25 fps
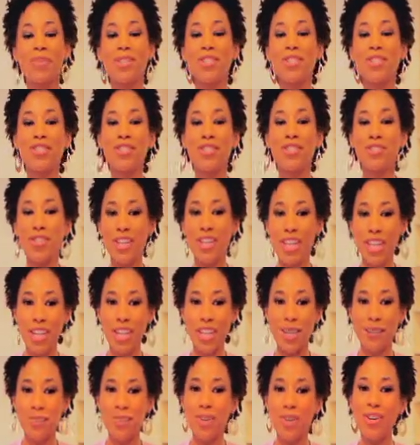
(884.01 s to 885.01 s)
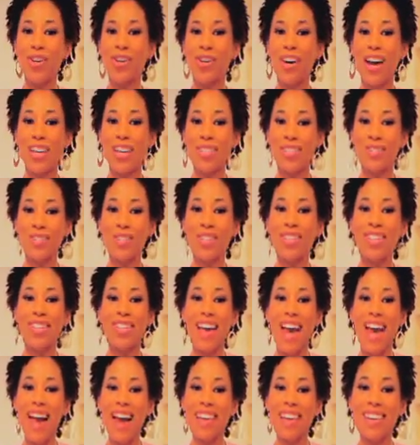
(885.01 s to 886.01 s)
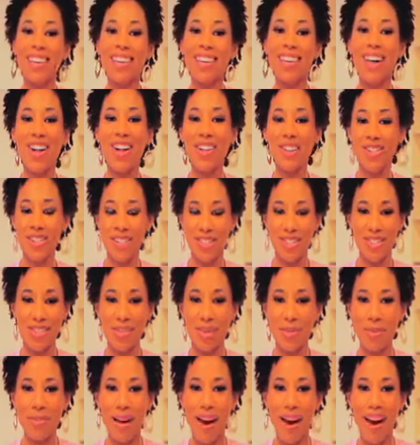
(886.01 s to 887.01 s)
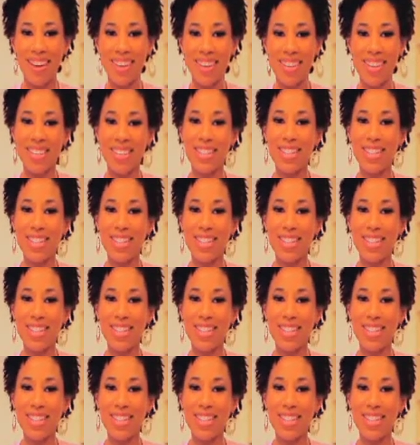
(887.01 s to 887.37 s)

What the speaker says: but you're drinking milk as well as adding health to your body.